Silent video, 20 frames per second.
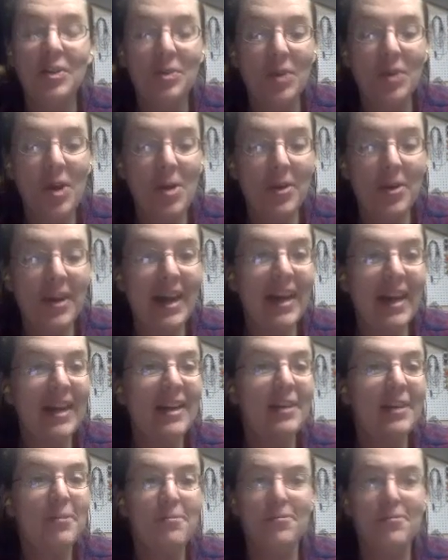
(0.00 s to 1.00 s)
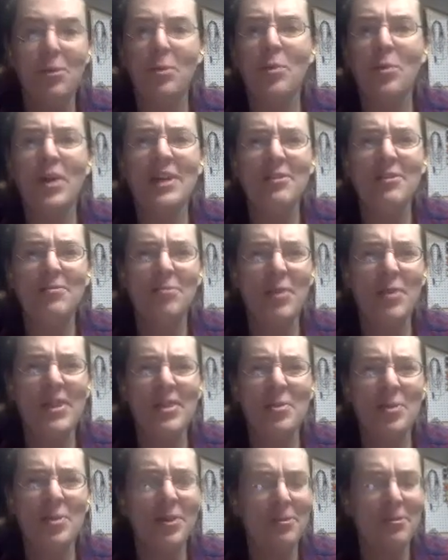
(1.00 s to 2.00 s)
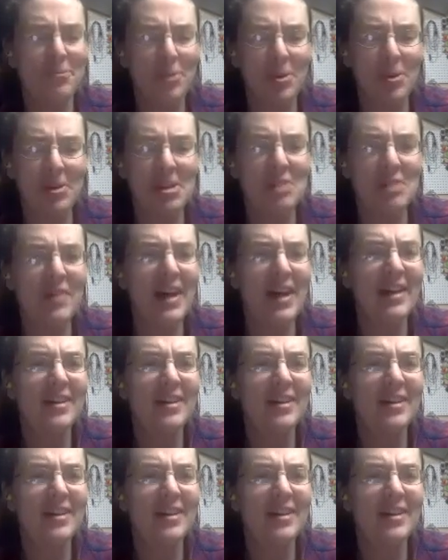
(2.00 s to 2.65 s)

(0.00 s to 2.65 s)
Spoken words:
What in the world? Forest fires?